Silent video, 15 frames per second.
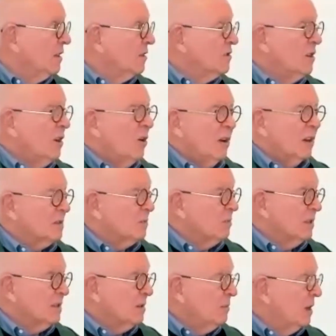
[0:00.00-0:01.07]
There's no
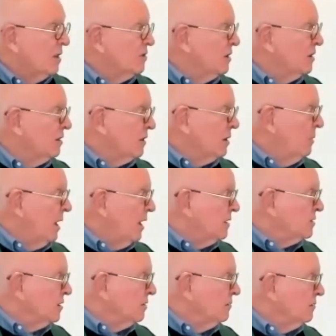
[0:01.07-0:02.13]
explicit mention of
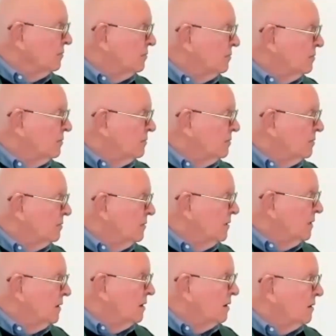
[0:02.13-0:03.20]
compassion.
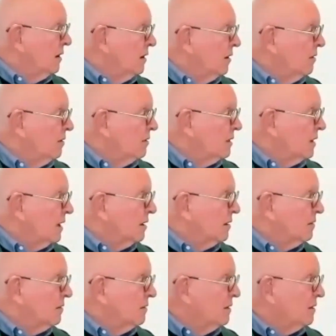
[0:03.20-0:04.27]

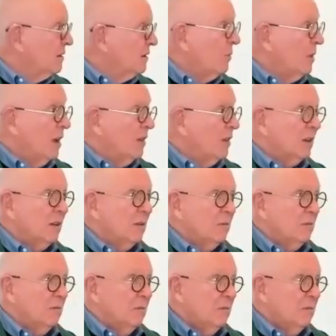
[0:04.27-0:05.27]
Don't we have to?